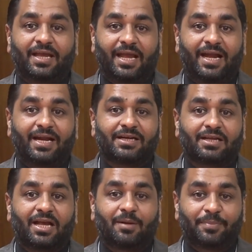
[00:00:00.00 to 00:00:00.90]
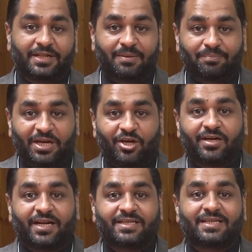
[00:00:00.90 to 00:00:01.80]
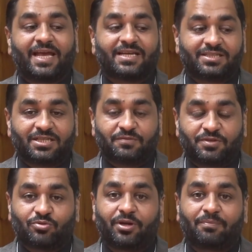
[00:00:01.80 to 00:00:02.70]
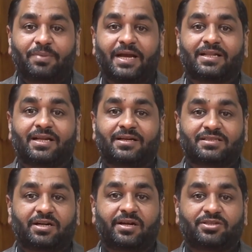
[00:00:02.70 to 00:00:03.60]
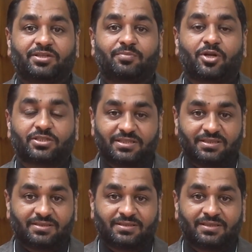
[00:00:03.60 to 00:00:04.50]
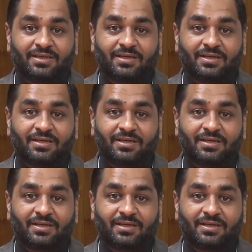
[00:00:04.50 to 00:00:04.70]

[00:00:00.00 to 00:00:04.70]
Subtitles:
and helping them prioritize the actions which could impact their risk reduction processes.